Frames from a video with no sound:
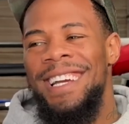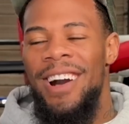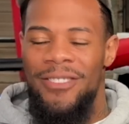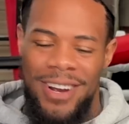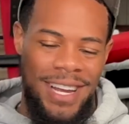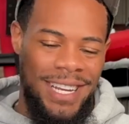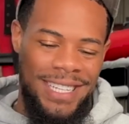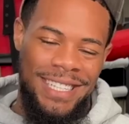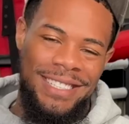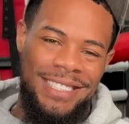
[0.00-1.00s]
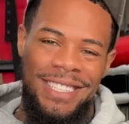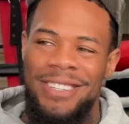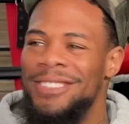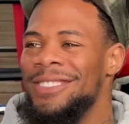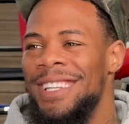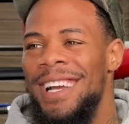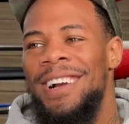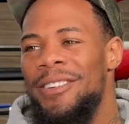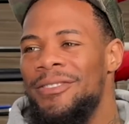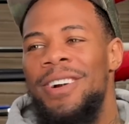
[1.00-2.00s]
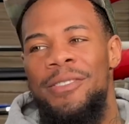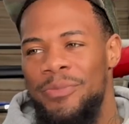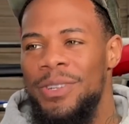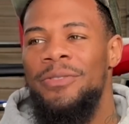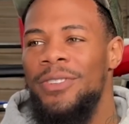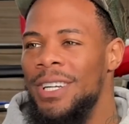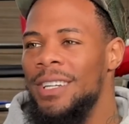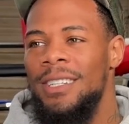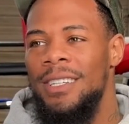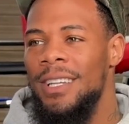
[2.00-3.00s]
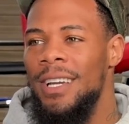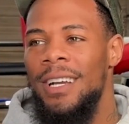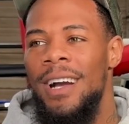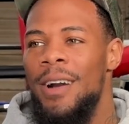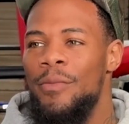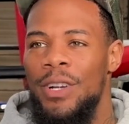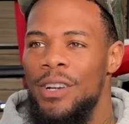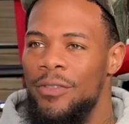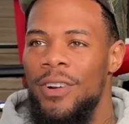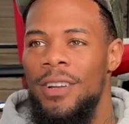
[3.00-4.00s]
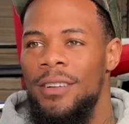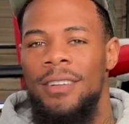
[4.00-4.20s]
All right. So like, I'm pretty fucking good. Like, I'm a good fighter.